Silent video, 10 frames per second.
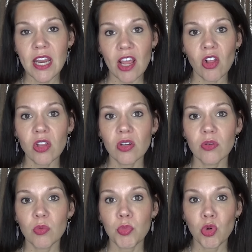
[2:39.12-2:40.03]
nail
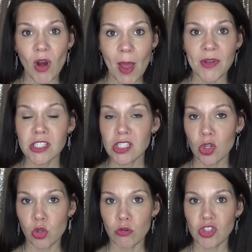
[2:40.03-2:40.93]
prep
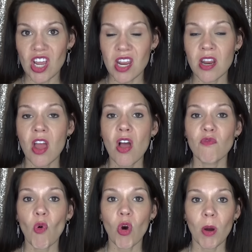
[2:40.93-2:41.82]
solution
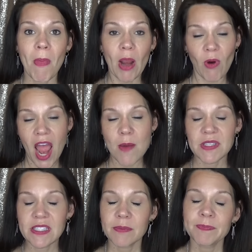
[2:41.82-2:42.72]
for my
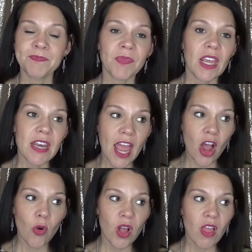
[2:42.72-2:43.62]
wraps.
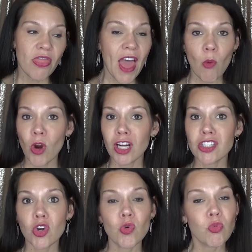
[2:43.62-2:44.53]
Now, that
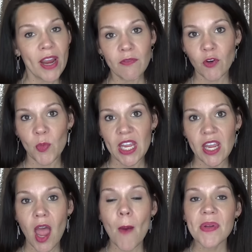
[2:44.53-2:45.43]
worked great for
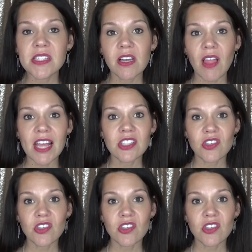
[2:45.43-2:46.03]
me up until I